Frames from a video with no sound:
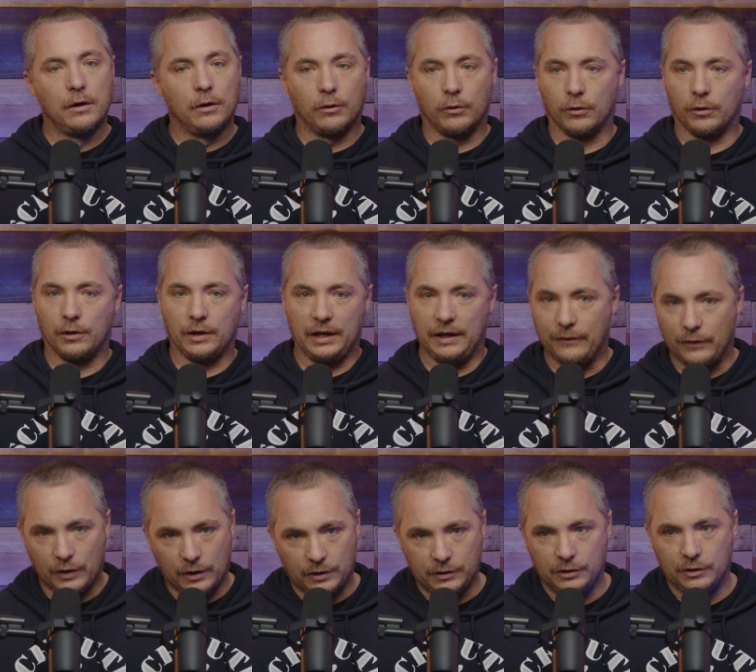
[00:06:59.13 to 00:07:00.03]
or even
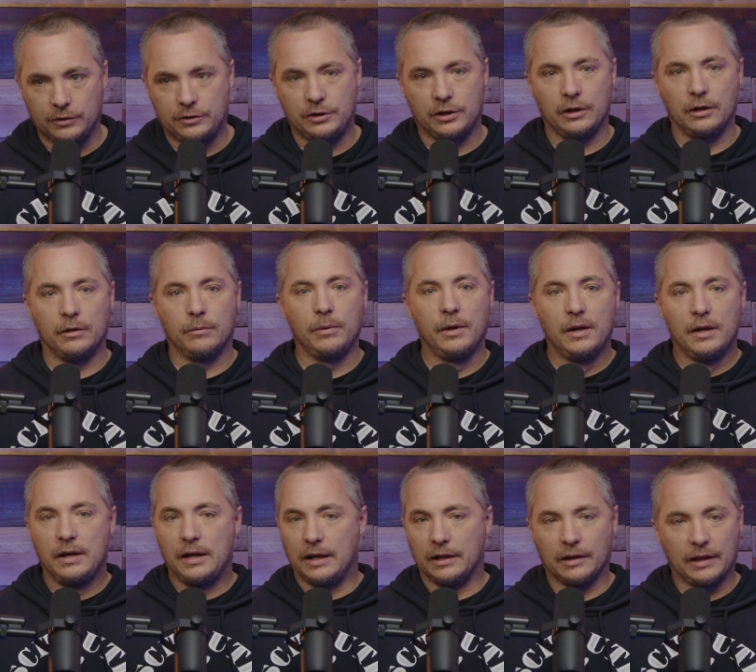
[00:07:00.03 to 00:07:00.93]
on YouTube,
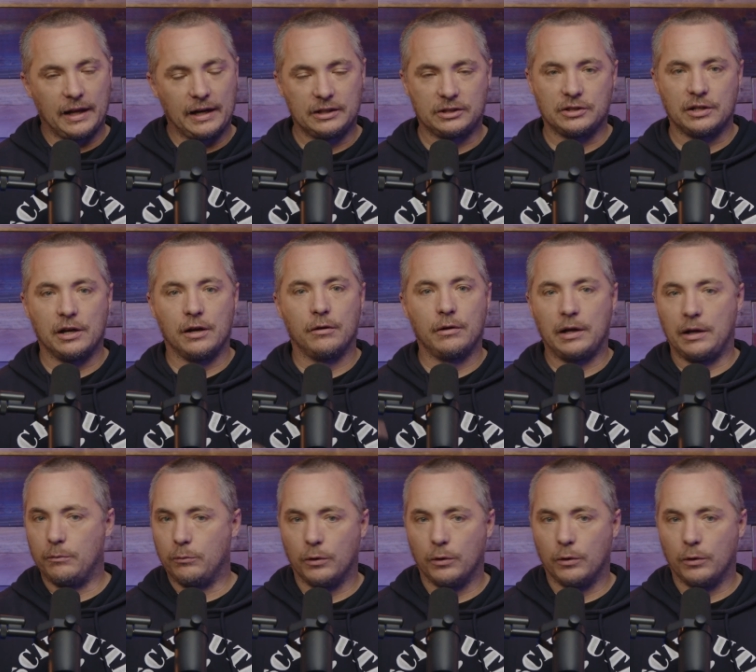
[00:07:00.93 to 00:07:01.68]
and let us know, and